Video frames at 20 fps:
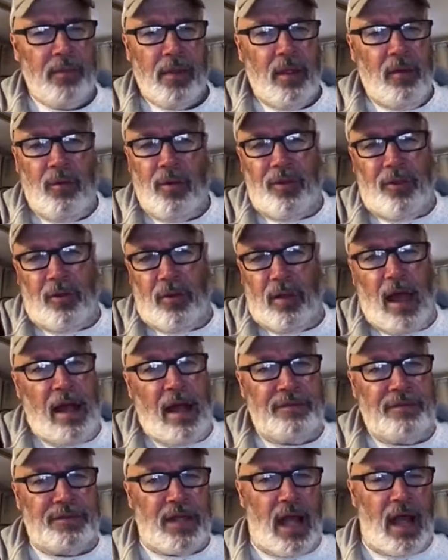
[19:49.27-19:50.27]
with your
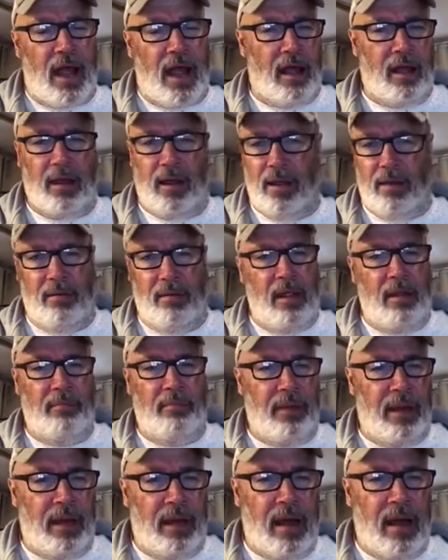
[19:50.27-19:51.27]
lifestyle
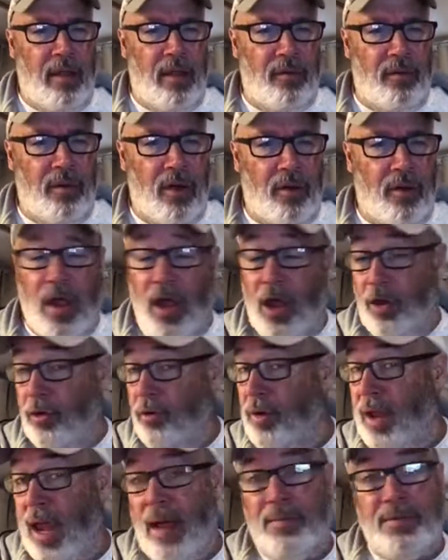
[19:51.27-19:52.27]
and being on the road.
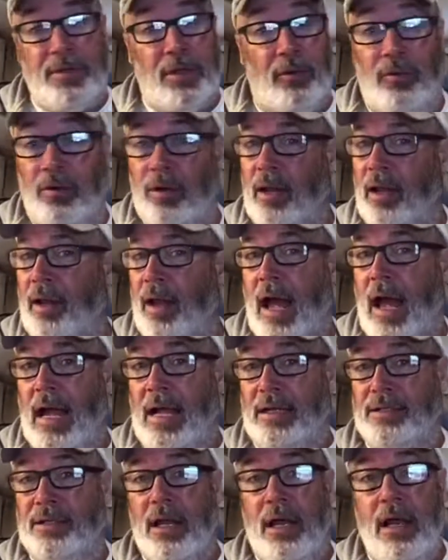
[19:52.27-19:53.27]
New camps are really
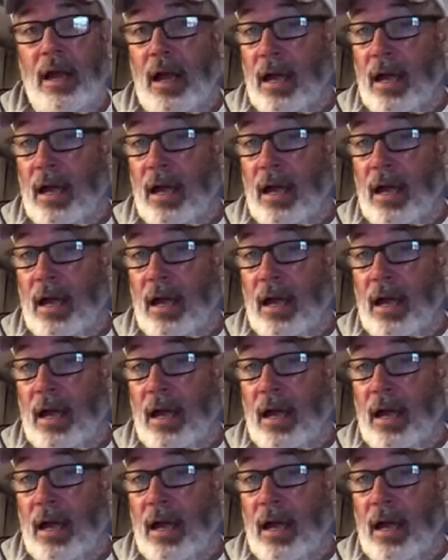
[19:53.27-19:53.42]
nice.